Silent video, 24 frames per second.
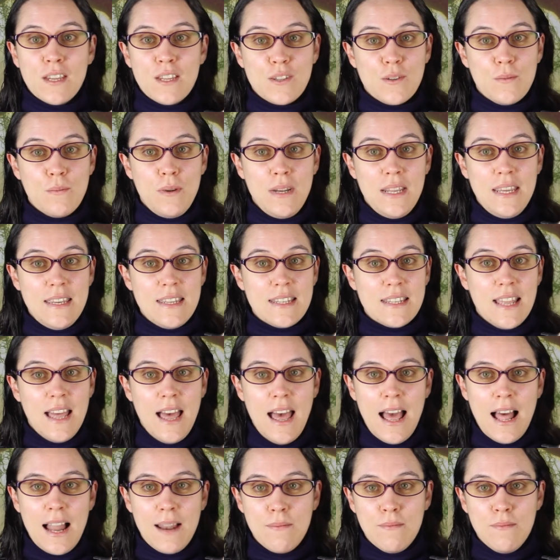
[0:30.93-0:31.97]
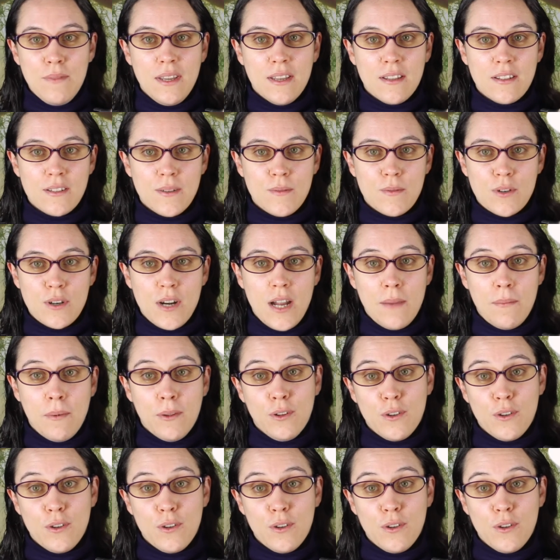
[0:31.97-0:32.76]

So please help me and subscribe.